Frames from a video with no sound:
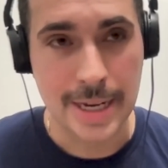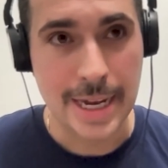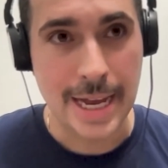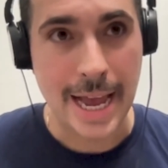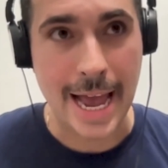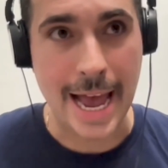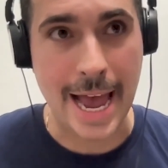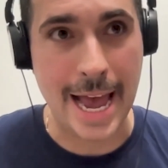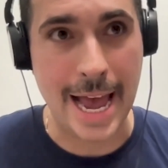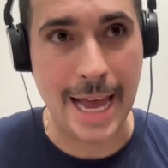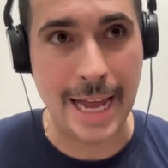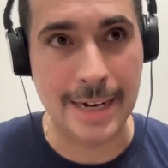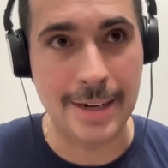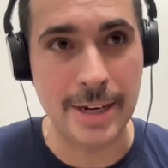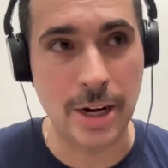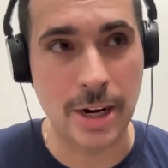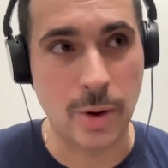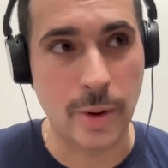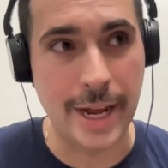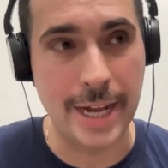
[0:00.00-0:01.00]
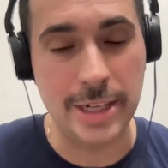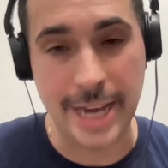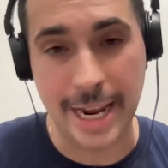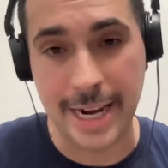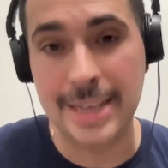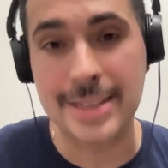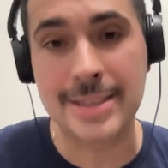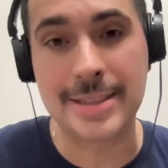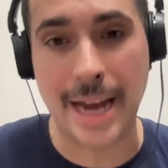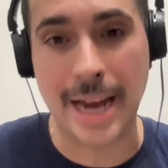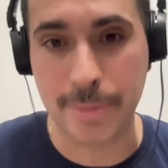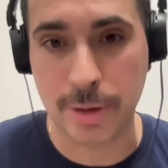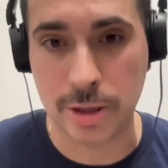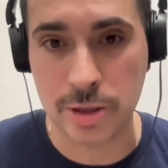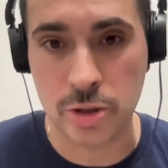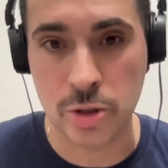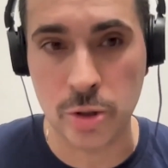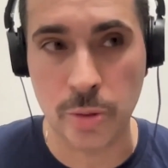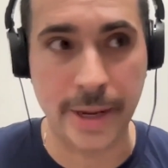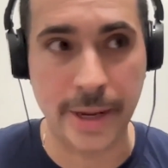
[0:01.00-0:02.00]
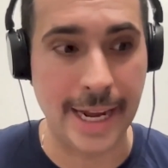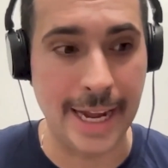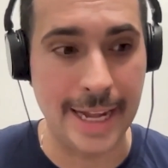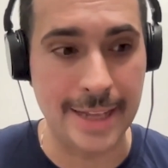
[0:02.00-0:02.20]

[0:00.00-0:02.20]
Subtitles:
And, it is time consuming.